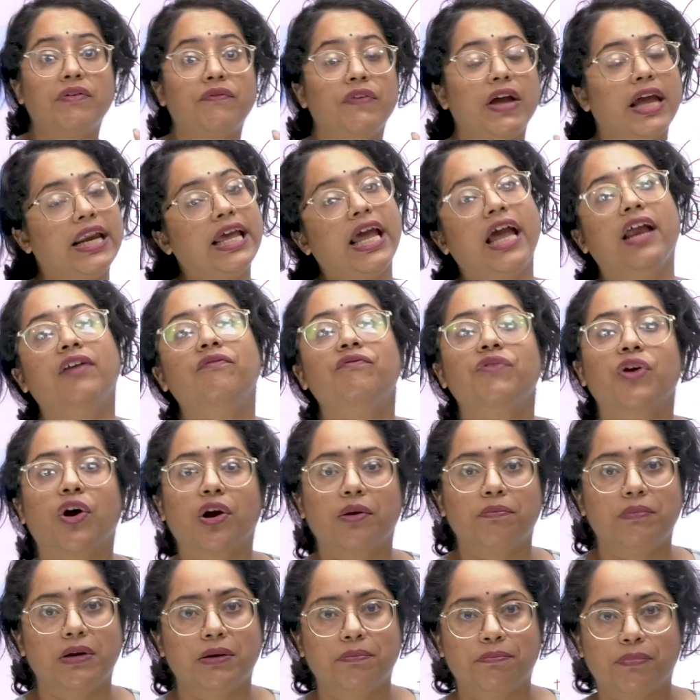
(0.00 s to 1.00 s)
a very
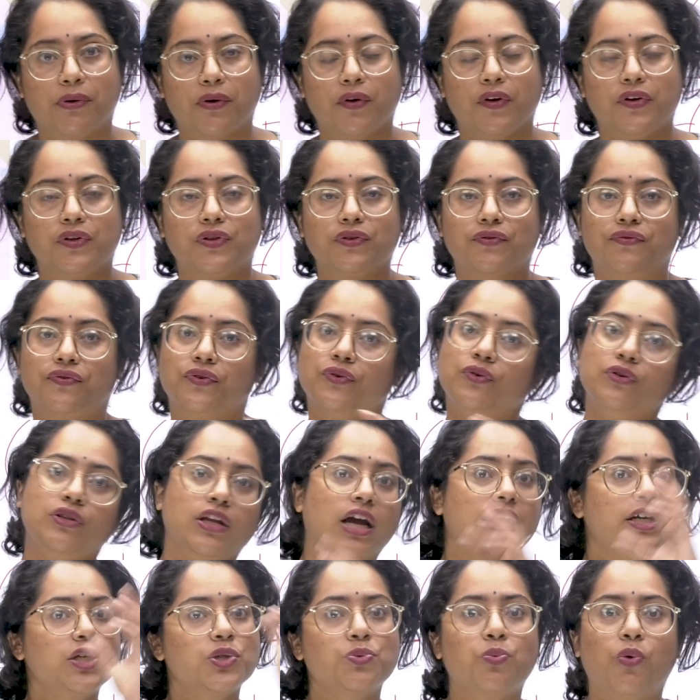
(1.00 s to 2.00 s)
environment point of view,
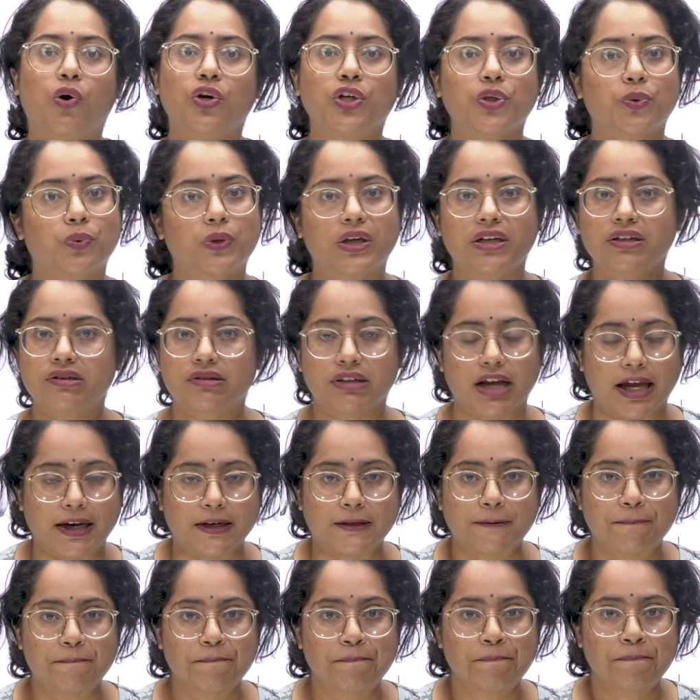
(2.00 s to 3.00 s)
that is what you can write.
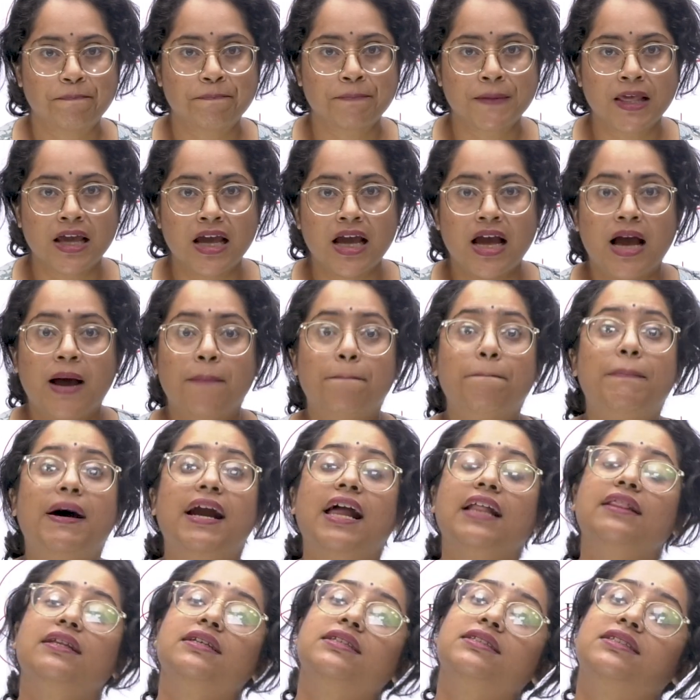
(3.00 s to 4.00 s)

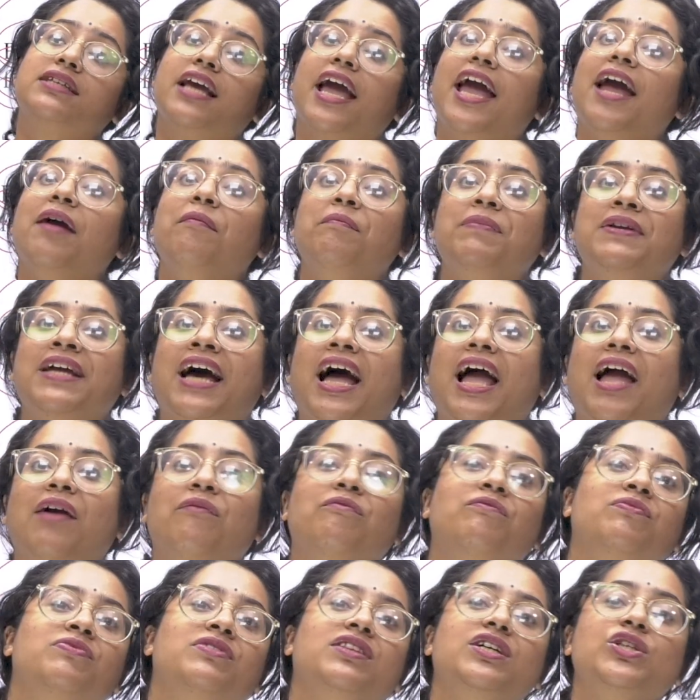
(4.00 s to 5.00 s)
But at the same
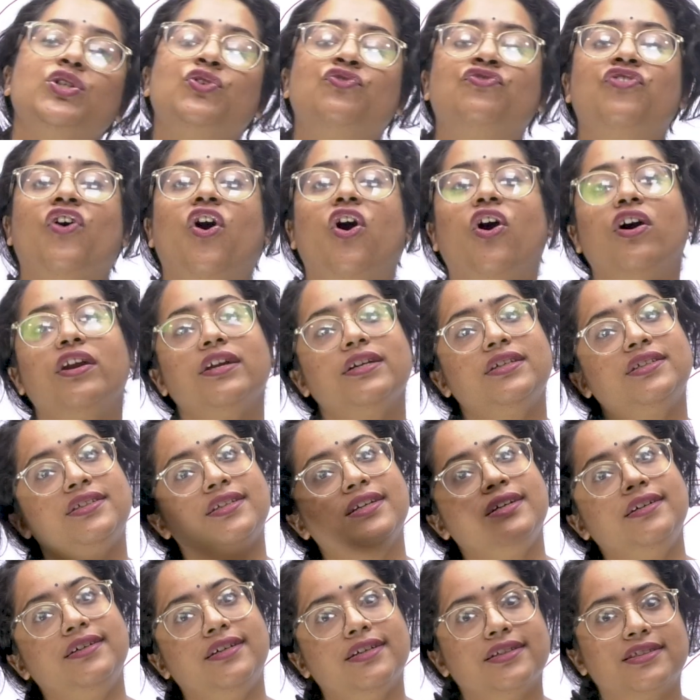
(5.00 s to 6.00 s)
time, this forest
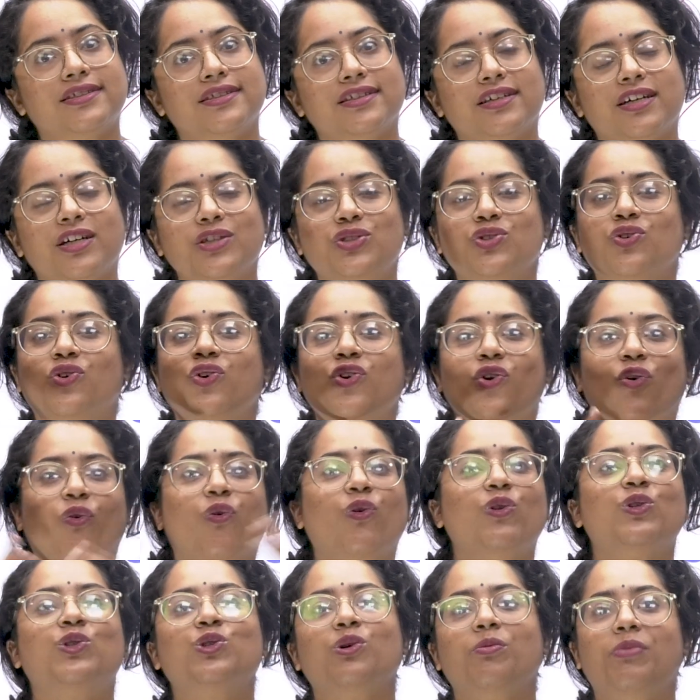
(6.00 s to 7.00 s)
and deserts could
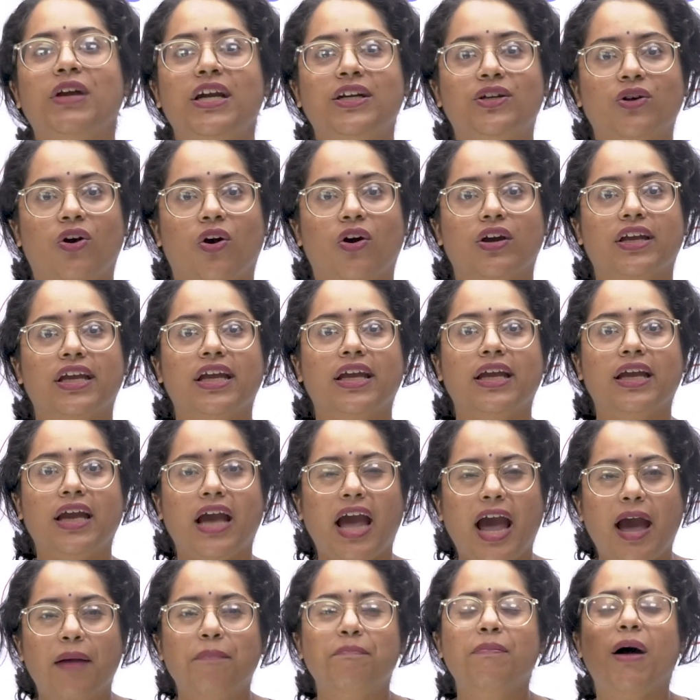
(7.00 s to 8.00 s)
also be talking
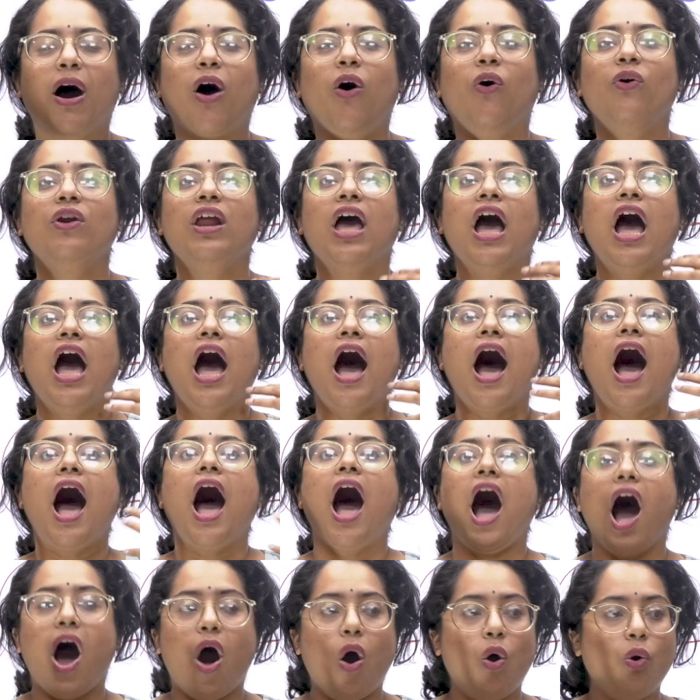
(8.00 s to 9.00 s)
about
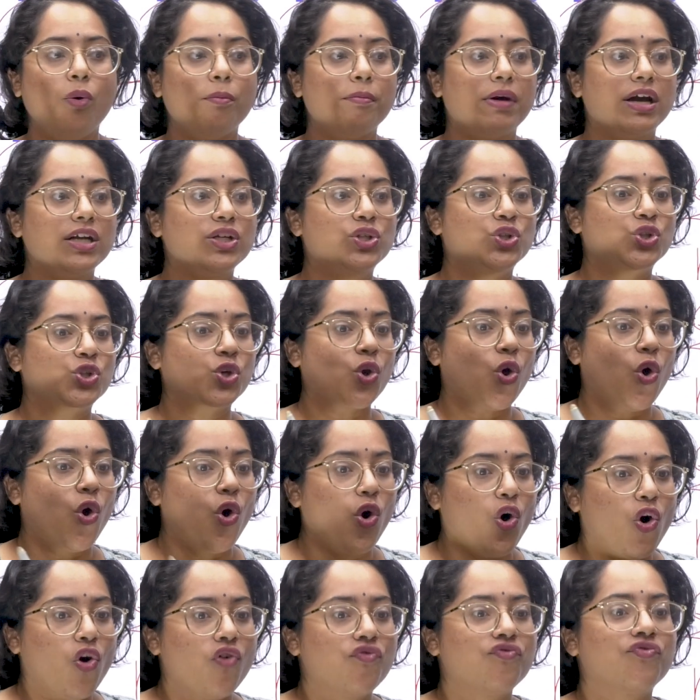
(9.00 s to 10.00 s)
how much
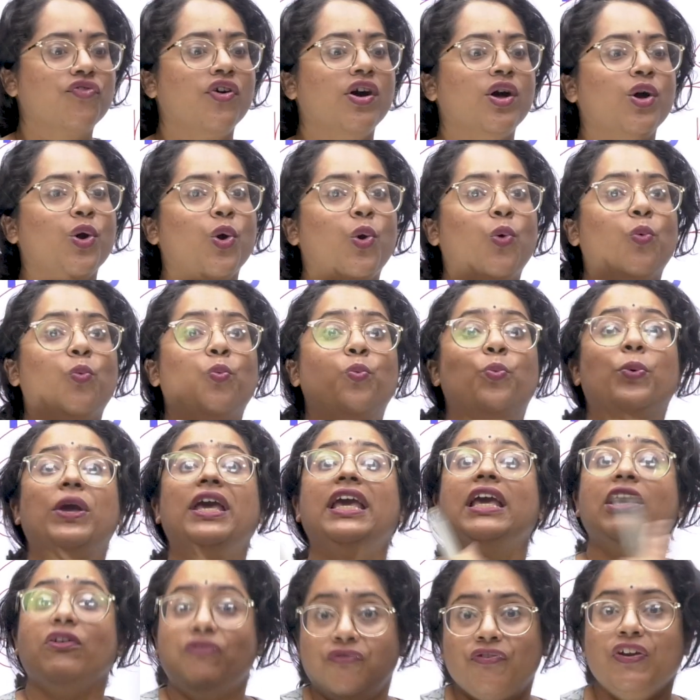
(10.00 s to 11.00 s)
of
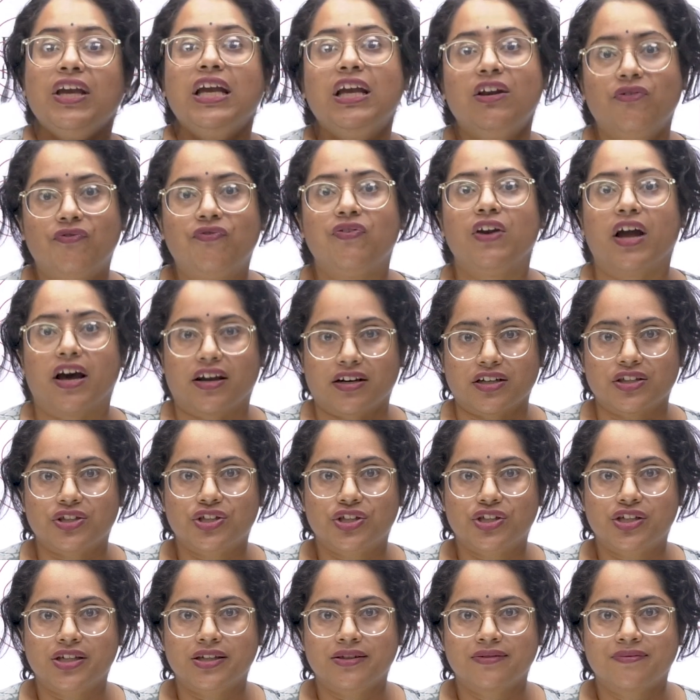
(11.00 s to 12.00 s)
we feel
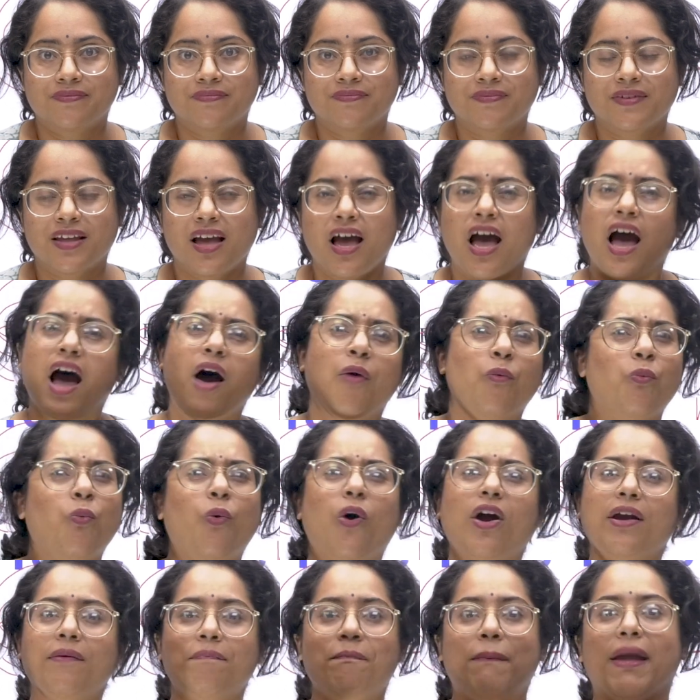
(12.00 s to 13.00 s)
flourished.
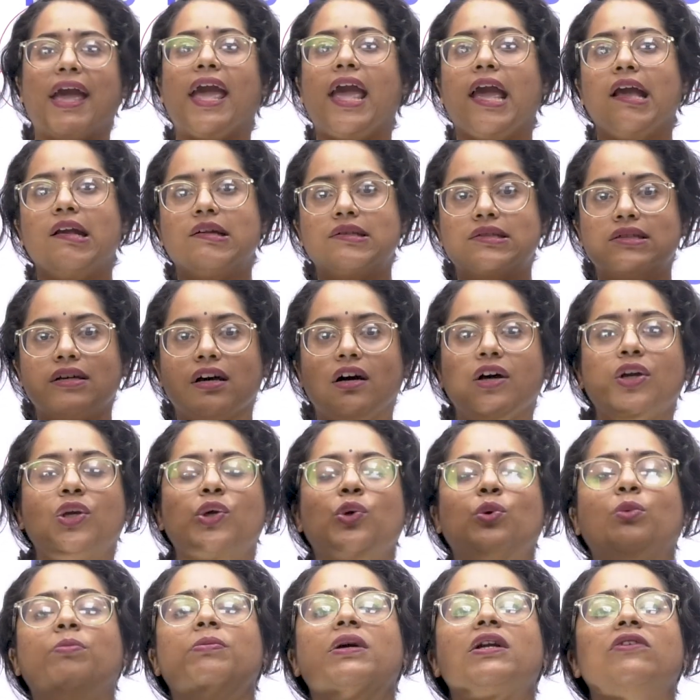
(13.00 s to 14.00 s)
What makes a
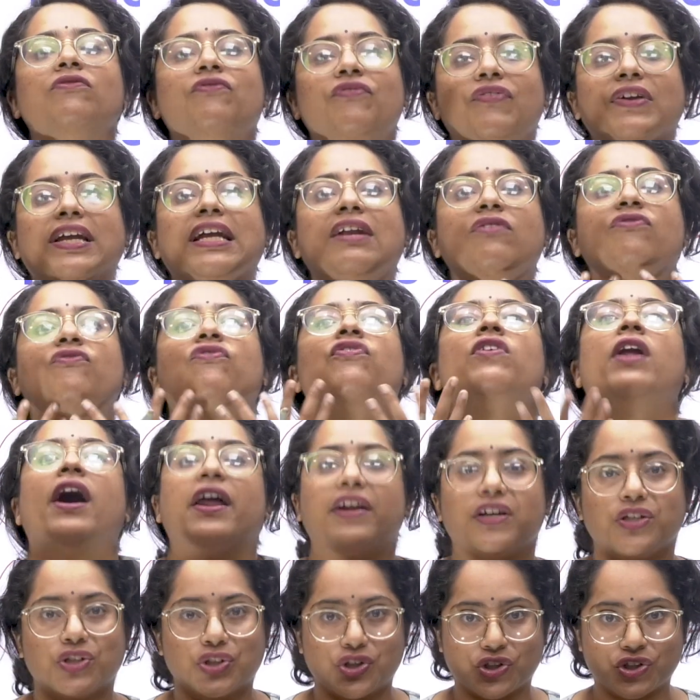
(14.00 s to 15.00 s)
human feel
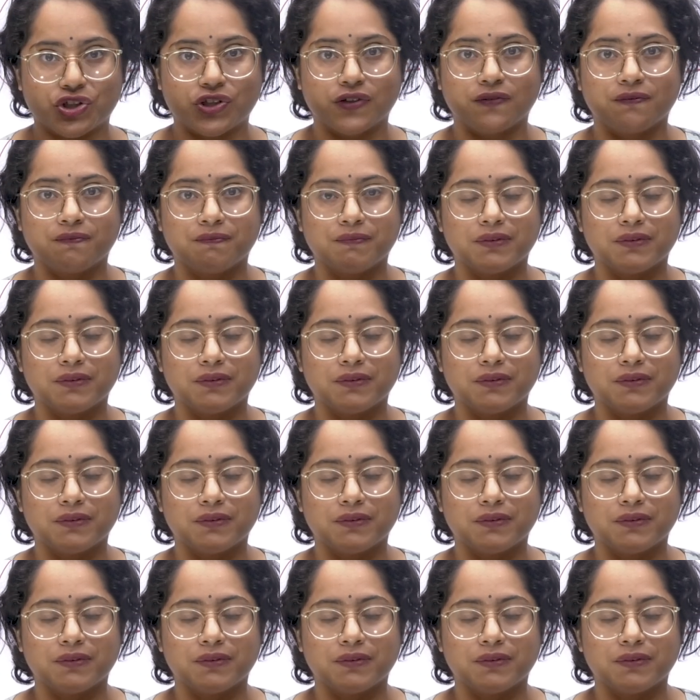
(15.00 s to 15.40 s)
flourished?